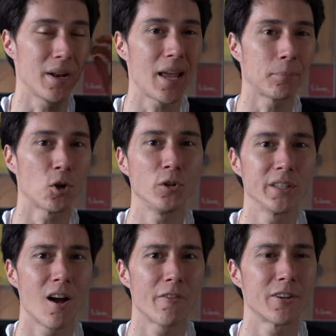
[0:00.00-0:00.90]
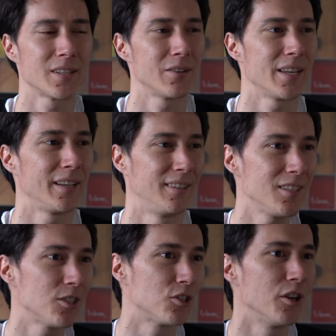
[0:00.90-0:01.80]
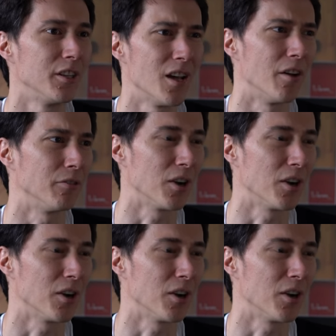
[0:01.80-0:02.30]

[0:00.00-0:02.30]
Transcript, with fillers: But I kept holding off because I was like, this is good enough,